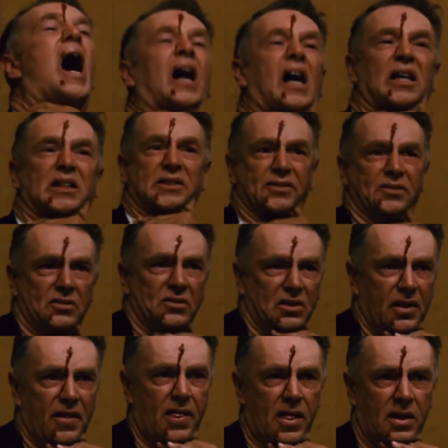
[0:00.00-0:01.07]
decision-making
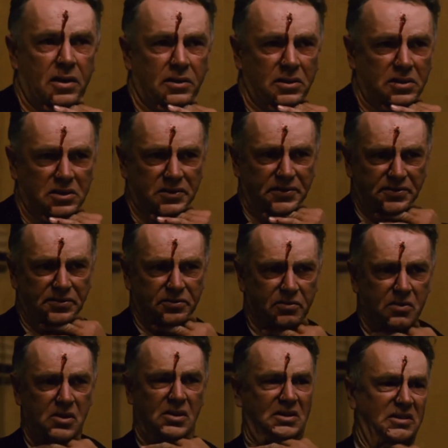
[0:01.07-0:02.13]
for Michael,
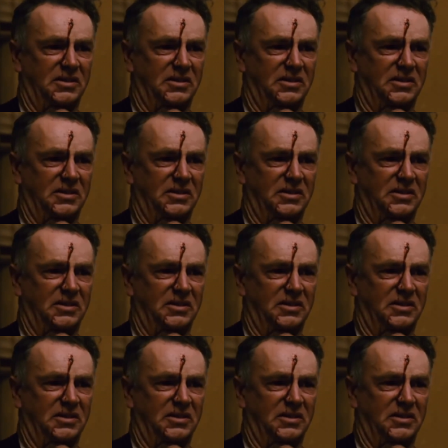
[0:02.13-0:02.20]
as he